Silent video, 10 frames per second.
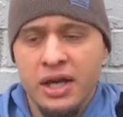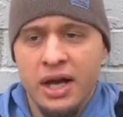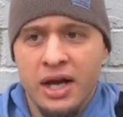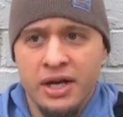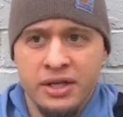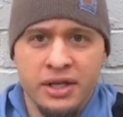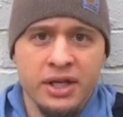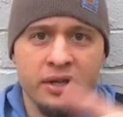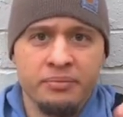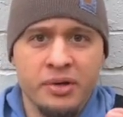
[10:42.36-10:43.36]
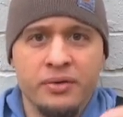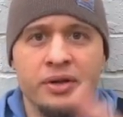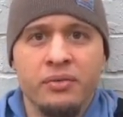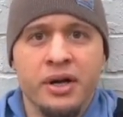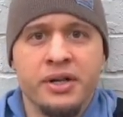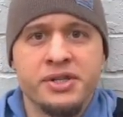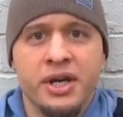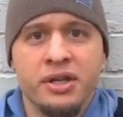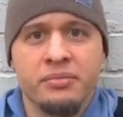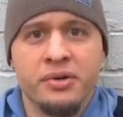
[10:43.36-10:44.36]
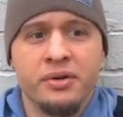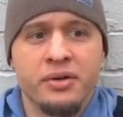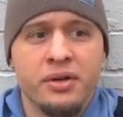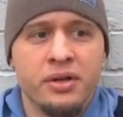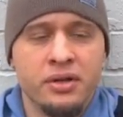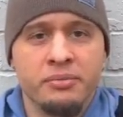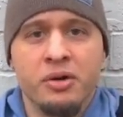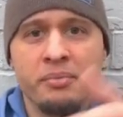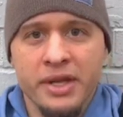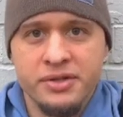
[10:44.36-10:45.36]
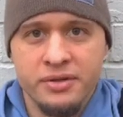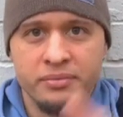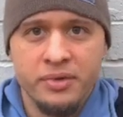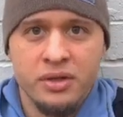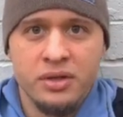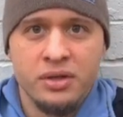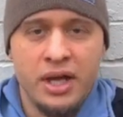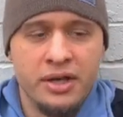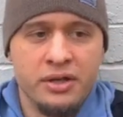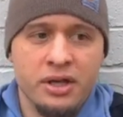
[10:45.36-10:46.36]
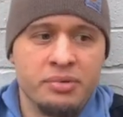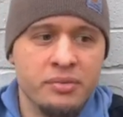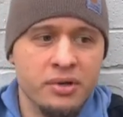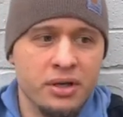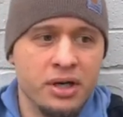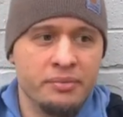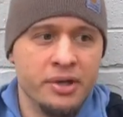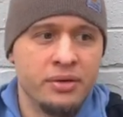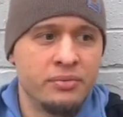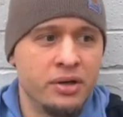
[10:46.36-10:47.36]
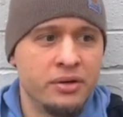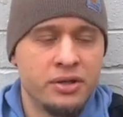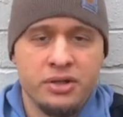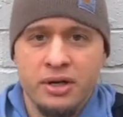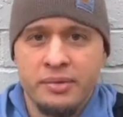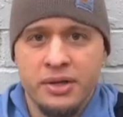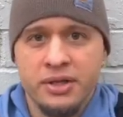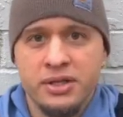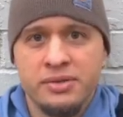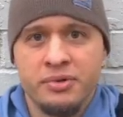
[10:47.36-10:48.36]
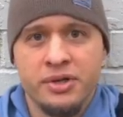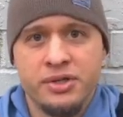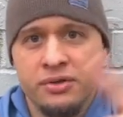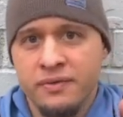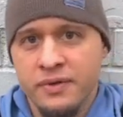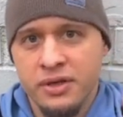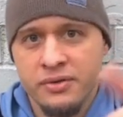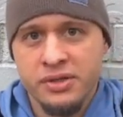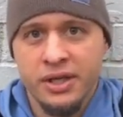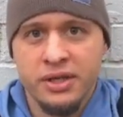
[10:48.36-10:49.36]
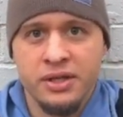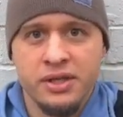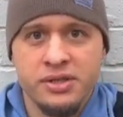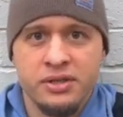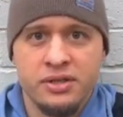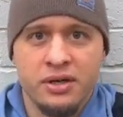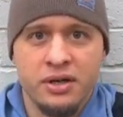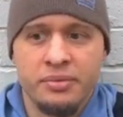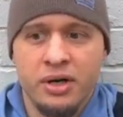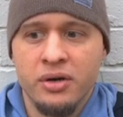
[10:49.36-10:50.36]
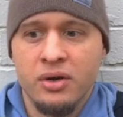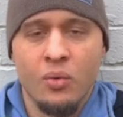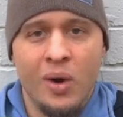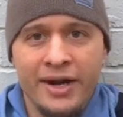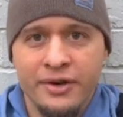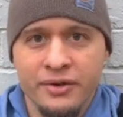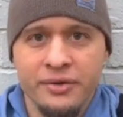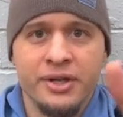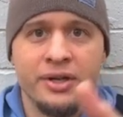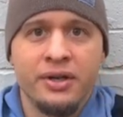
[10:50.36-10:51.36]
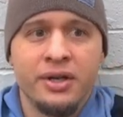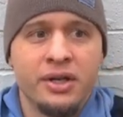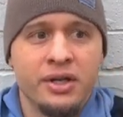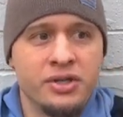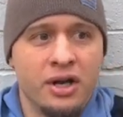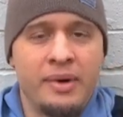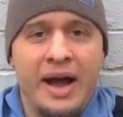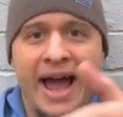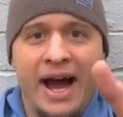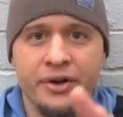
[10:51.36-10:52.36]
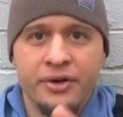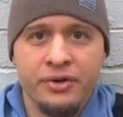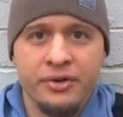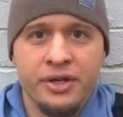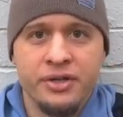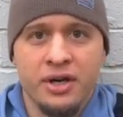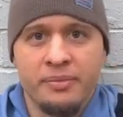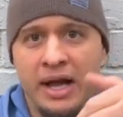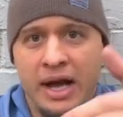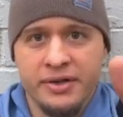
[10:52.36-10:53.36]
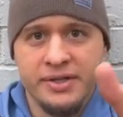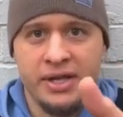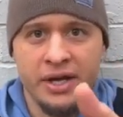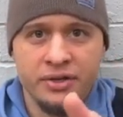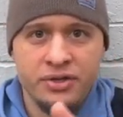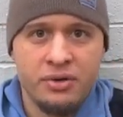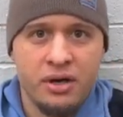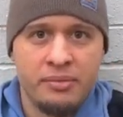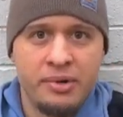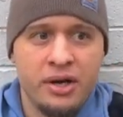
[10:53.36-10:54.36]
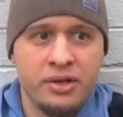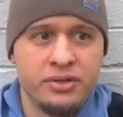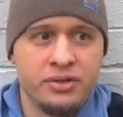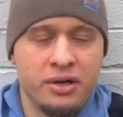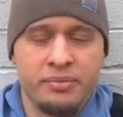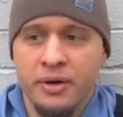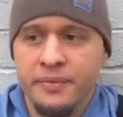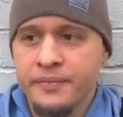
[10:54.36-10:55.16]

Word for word: how do you get build the awareness? How do you build the momentum? How do you get people to come in? Well, you talk about the experience, you do videos like this, you talk about why you're doing it, you talk about how you're doing it, you talk about how excited you are about it, you talk about